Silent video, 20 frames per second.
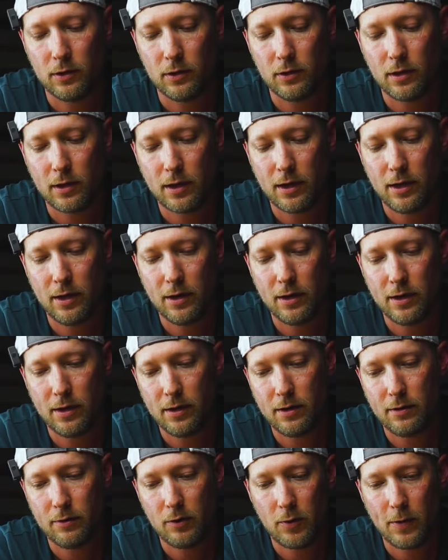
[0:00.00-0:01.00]
look
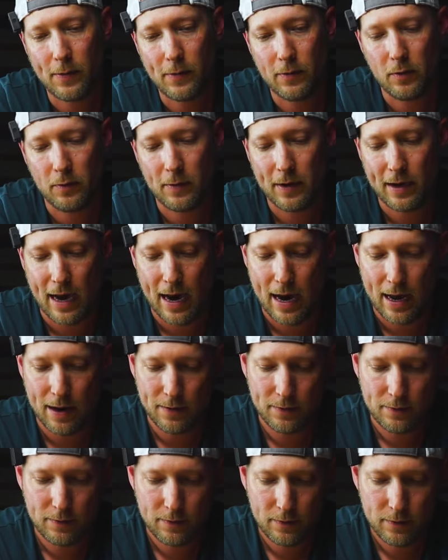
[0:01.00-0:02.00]
here. What we got?
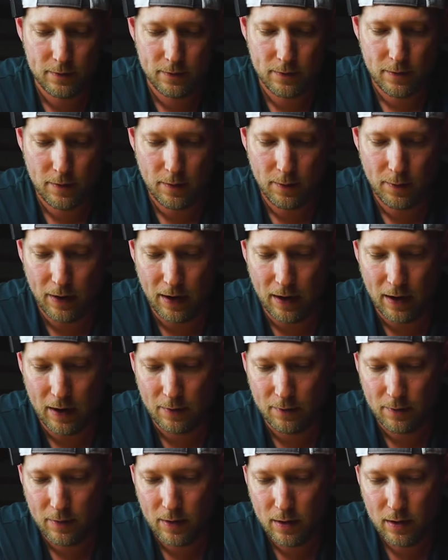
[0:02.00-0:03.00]

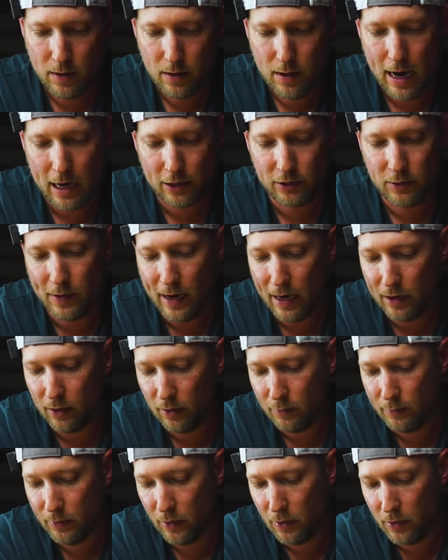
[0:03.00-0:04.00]
Bam. Actually, we got a
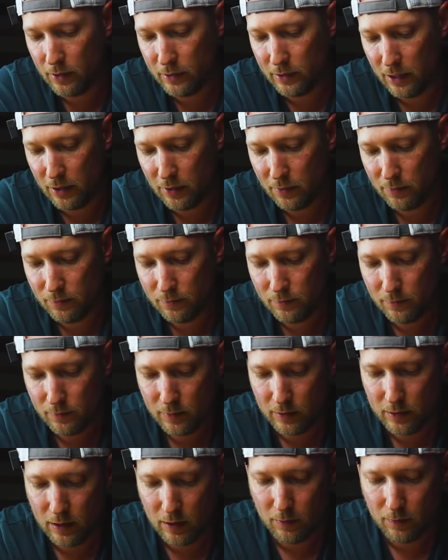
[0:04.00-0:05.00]
little bonus here.
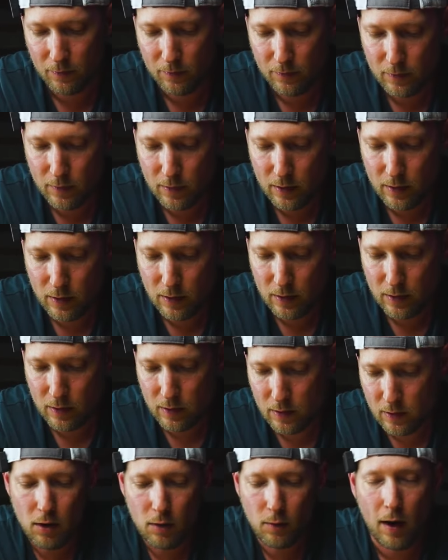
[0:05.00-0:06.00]
So,
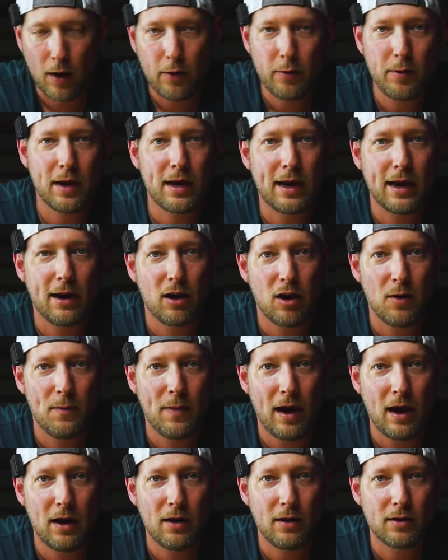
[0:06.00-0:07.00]
why do we care
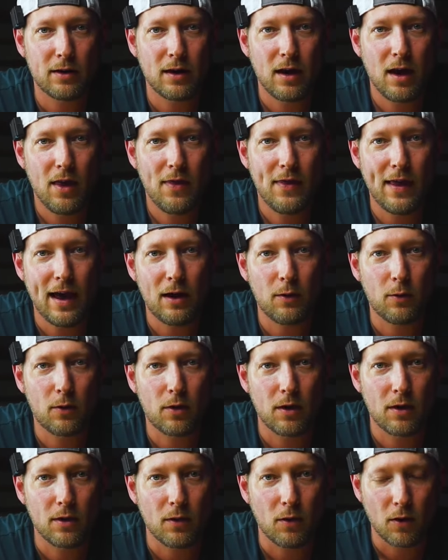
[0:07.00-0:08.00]
about that
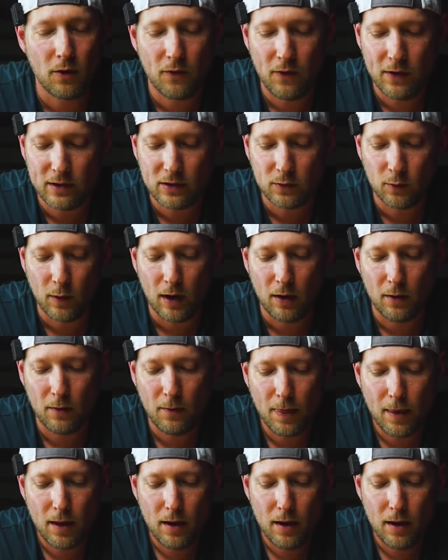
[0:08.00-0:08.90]
word orifice? Well,